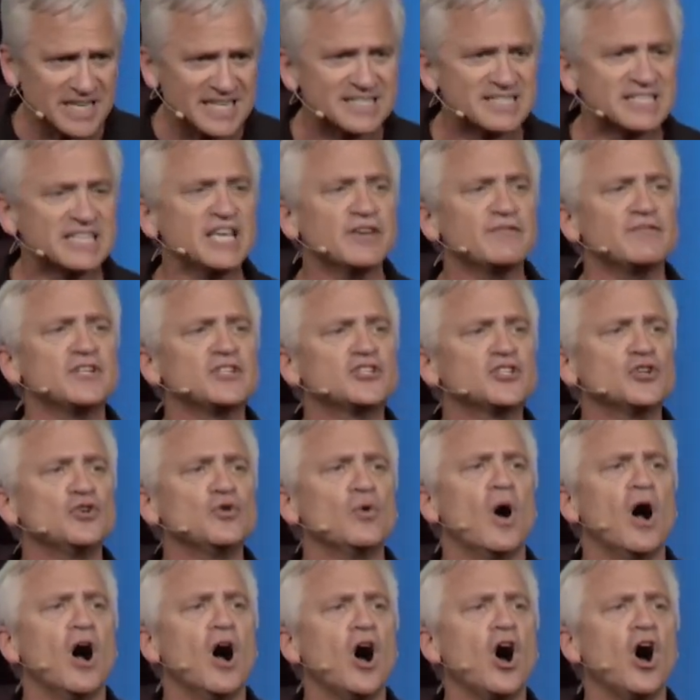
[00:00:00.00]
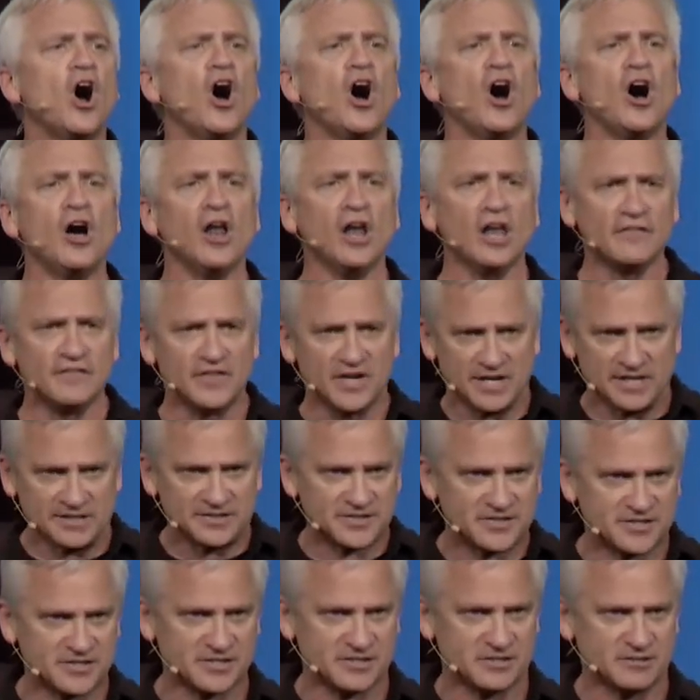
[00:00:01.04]
It's given to all of
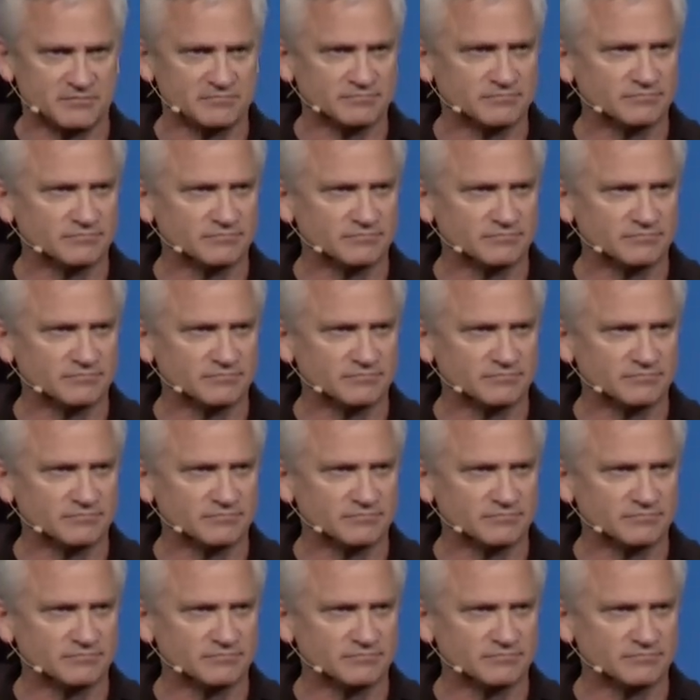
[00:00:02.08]
us.